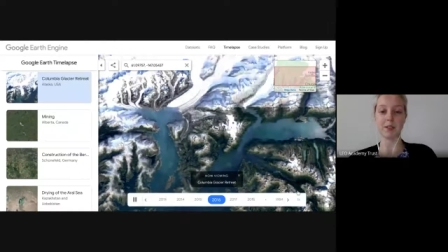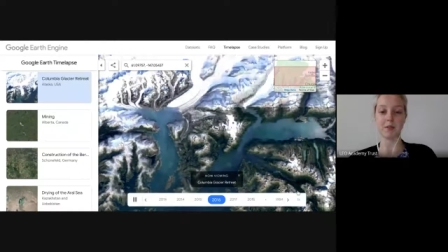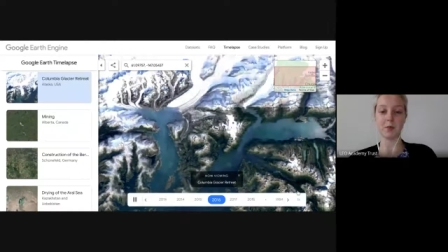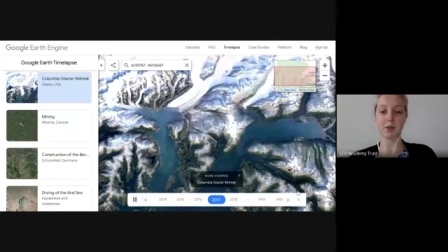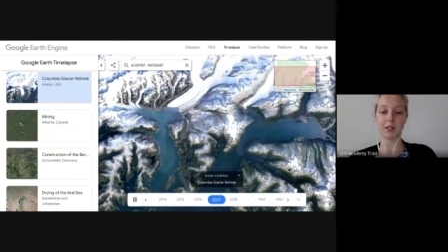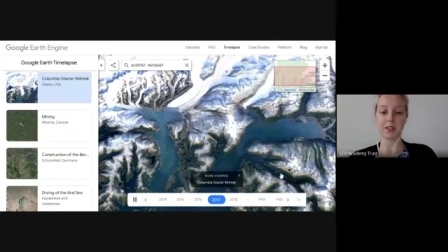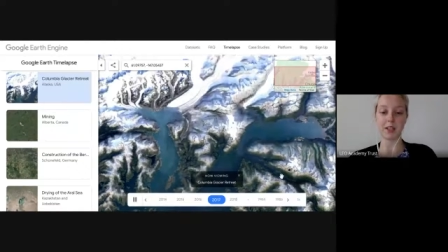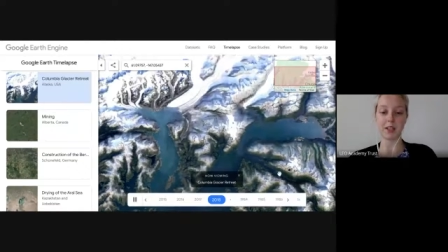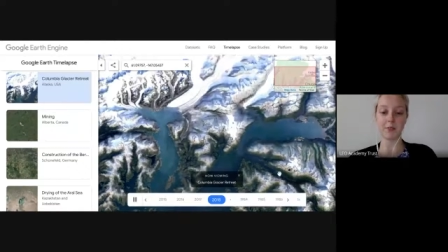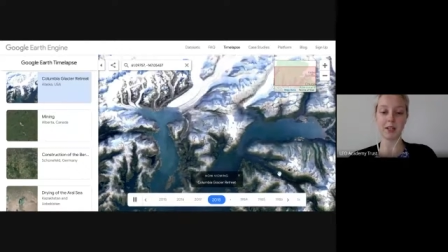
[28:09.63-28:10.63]
So if you want to see
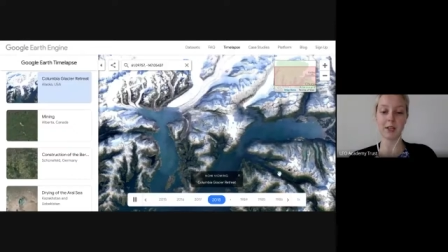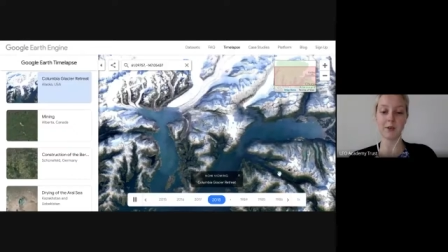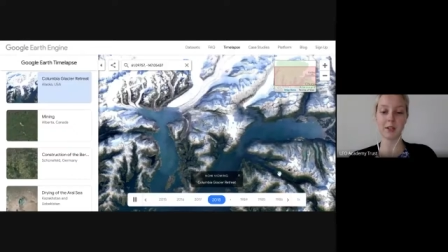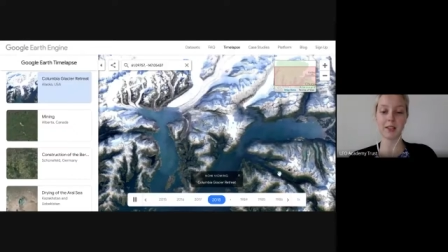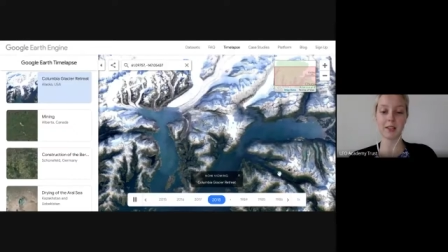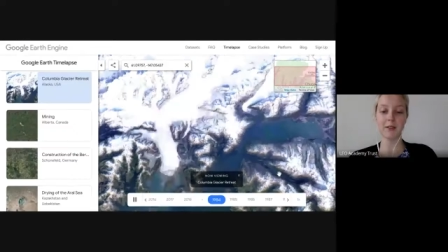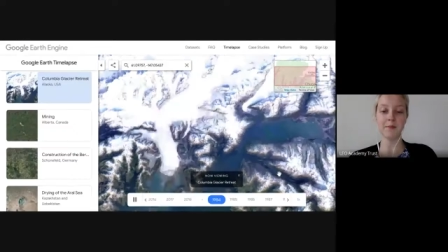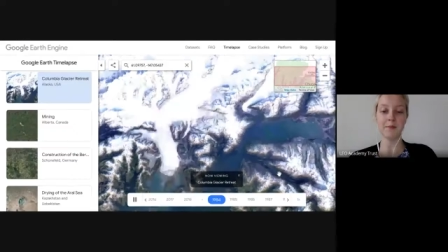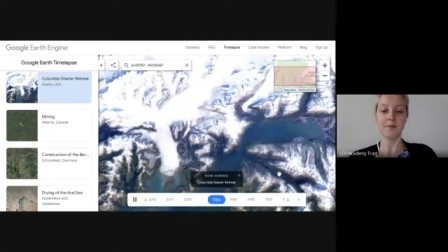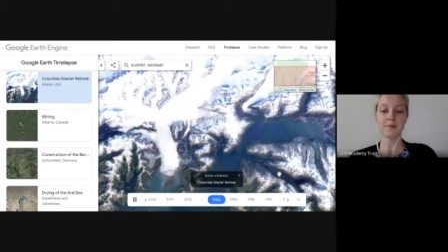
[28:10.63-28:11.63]
that really quickly,
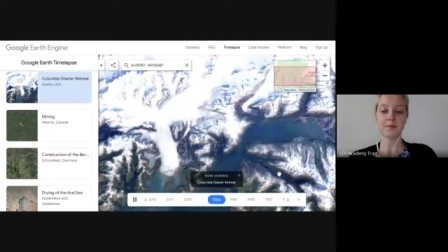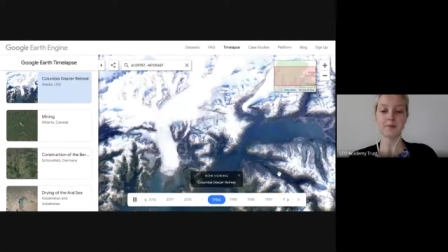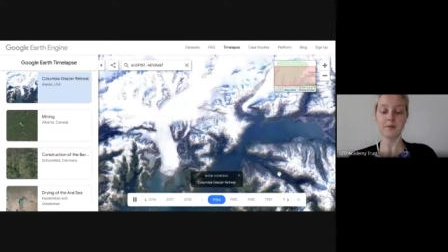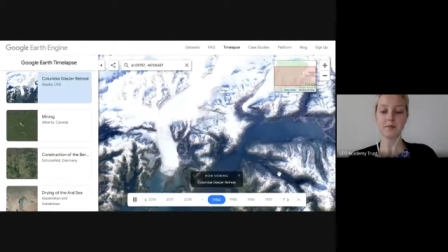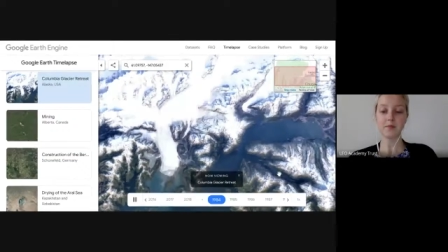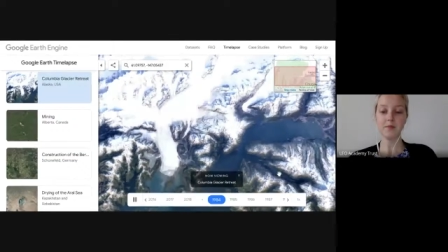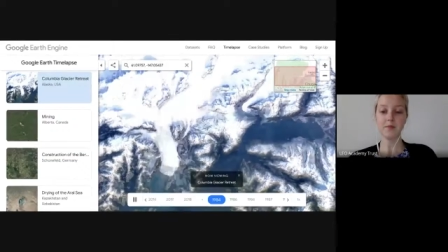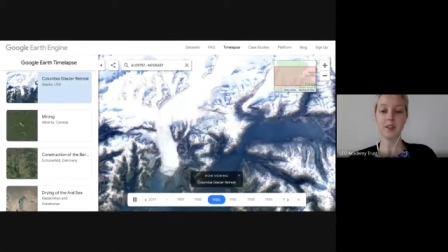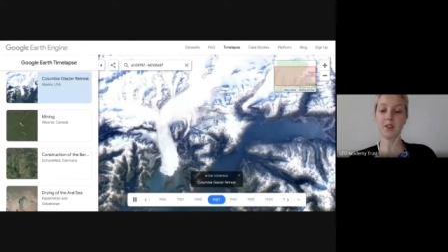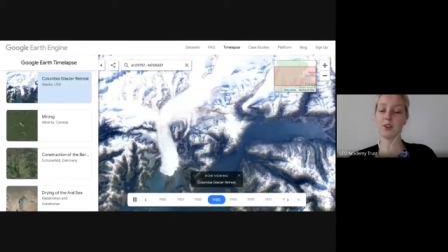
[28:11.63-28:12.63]

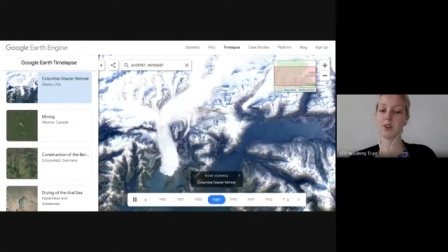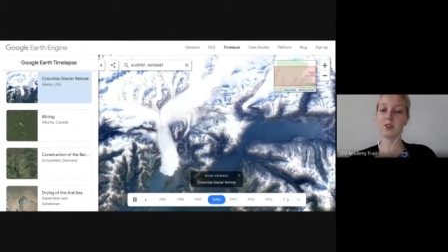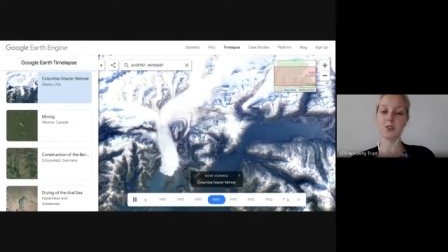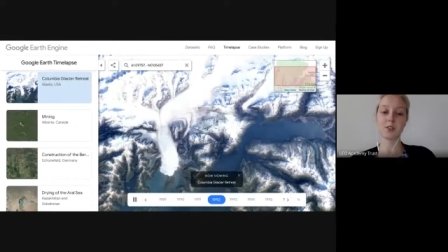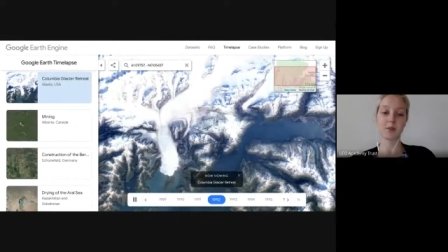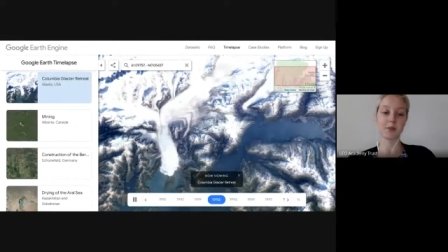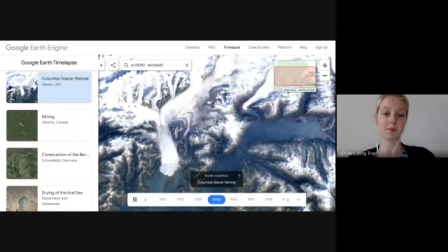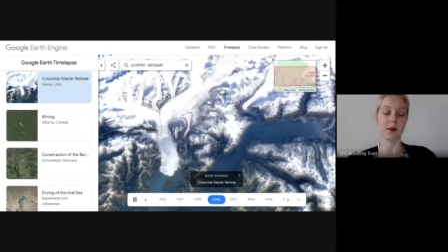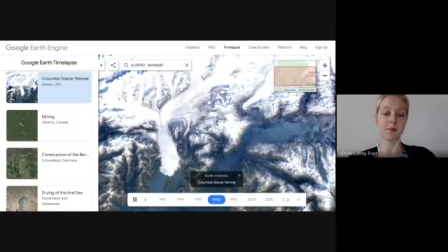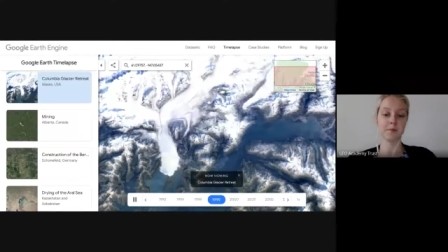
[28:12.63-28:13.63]
you can do so as
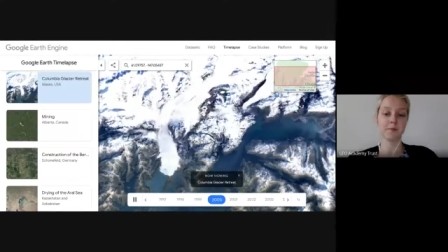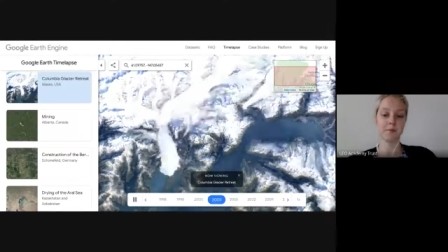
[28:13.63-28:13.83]
well.